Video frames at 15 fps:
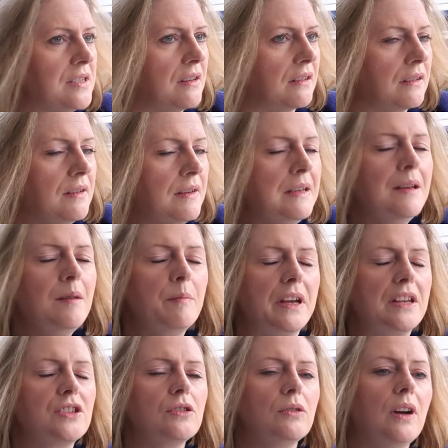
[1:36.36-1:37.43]
are.
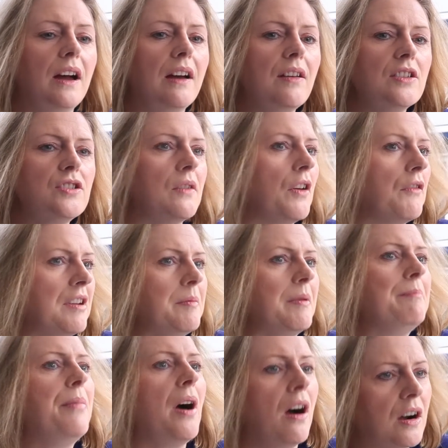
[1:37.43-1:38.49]
But so I've already been
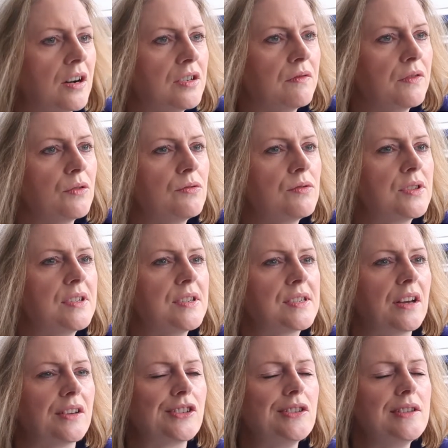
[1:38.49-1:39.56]
part of those
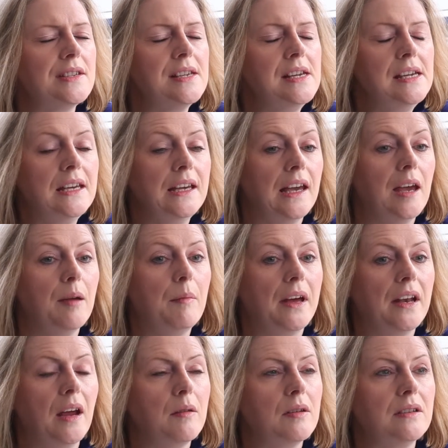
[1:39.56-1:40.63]
discussions, and
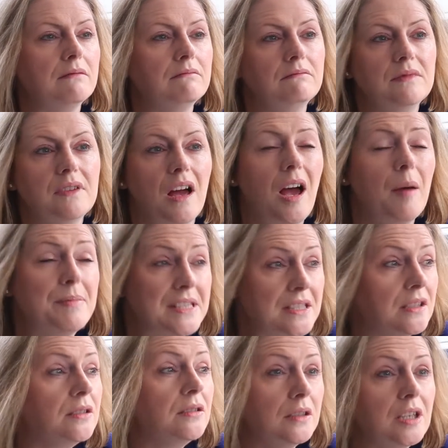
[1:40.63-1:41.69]
I would
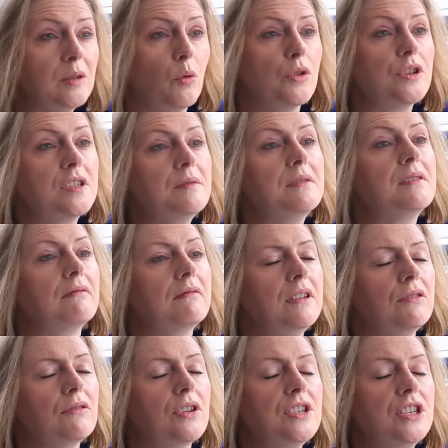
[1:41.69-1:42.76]
absolutely want to,
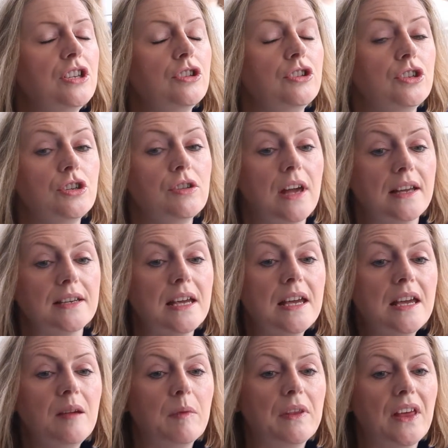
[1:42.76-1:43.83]
continue to do that.
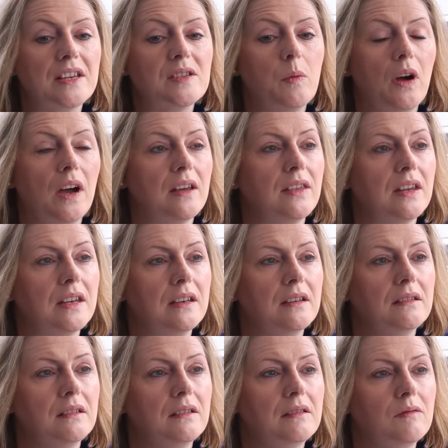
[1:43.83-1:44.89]
I mean, that's why I think
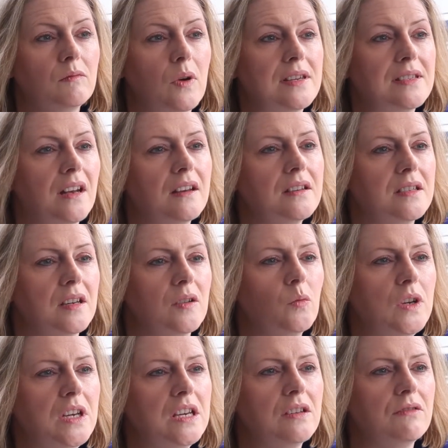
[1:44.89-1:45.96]
in West London
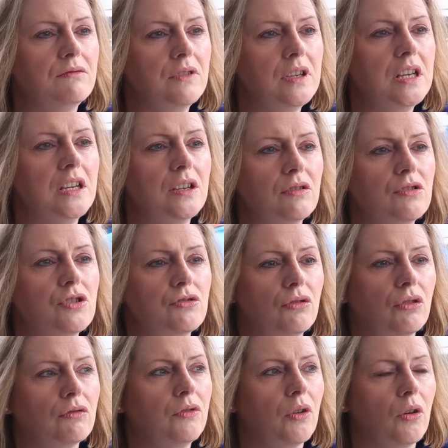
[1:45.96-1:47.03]
we need a really good,
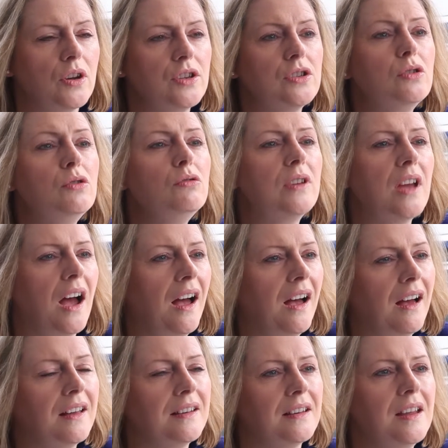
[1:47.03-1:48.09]
strong voice who
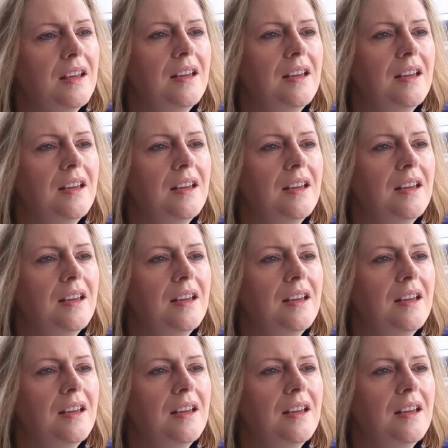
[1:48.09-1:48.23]
can